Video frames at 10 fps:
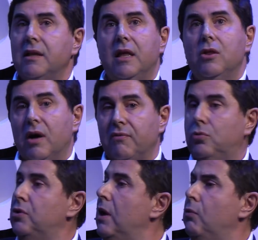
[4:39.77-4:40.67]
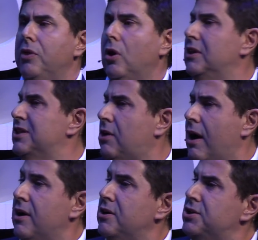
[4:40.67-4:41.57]
they don't have to deal with all these
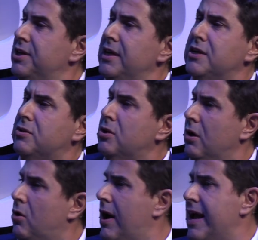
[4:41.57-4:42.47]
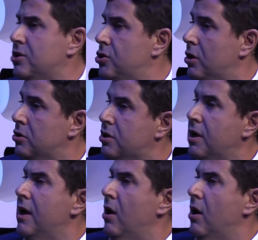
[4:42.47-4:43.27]
currencies, collections,